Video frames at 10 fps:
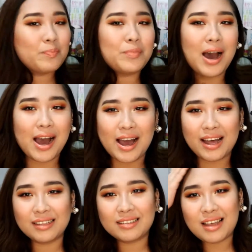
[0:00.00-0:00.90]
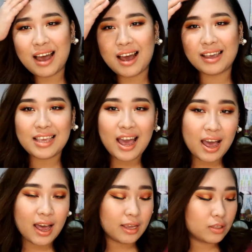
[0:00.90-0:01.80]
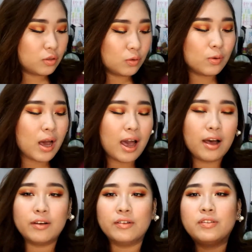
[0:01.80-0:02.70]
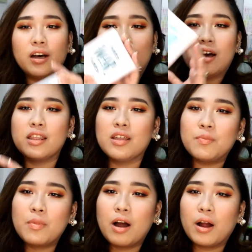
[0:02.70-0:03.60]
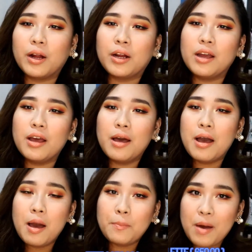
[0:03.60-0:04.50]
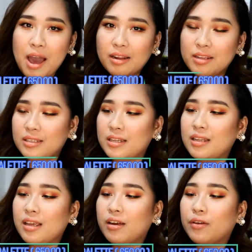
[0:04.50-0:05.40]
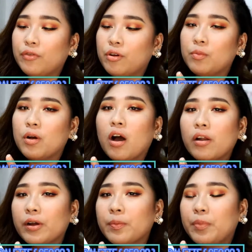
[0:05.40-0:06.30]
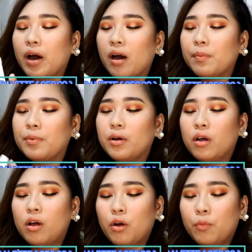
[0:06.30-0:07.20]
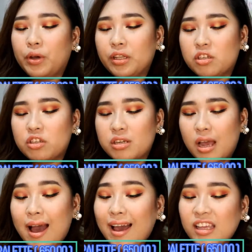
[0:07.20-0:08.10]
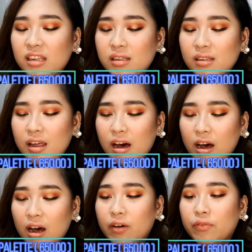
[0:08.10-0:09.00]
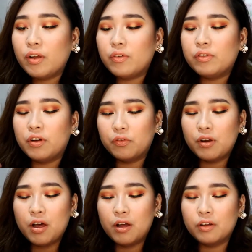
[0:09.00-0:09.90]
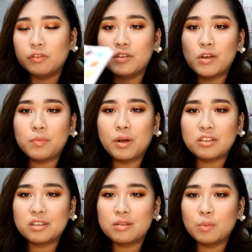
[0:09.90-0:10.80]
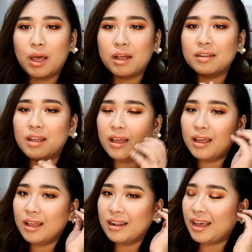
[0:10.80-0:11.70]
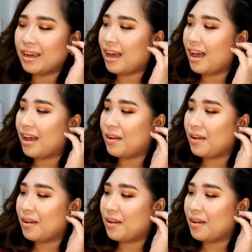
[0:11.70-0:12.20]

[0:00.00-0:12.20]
But yeah, I do have the Mar palette in here from Colourpop, which I love so much as well. Like